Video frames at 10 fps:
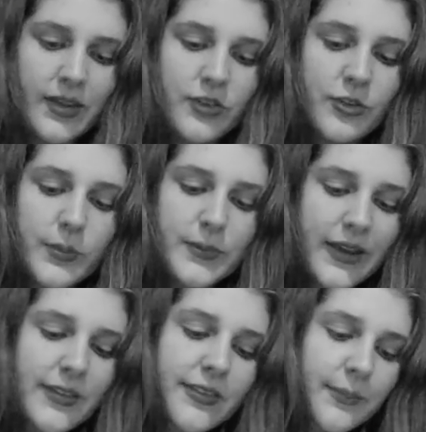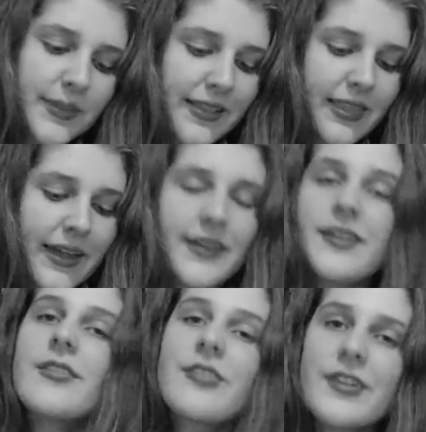To obtain something like
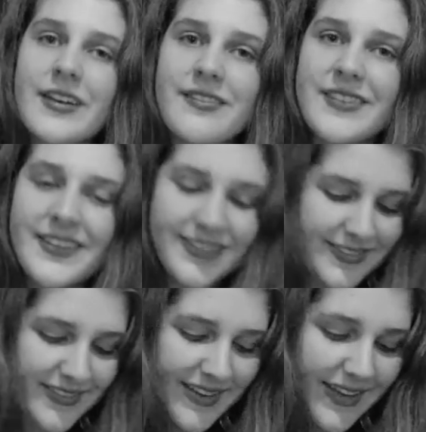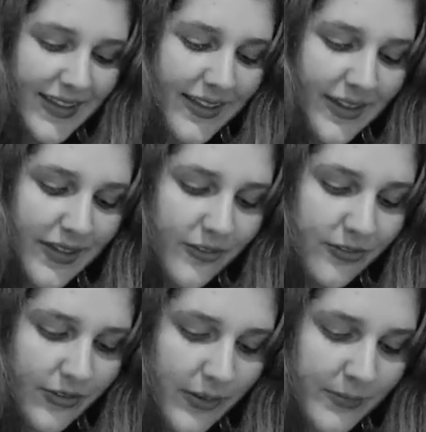forgiveness
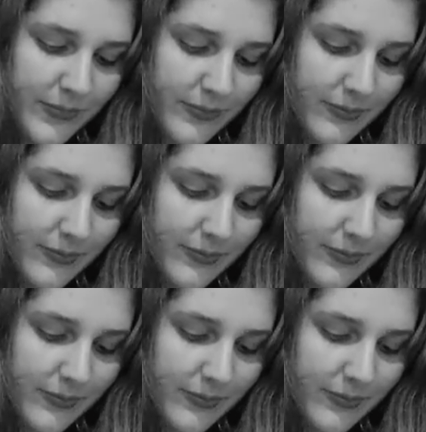from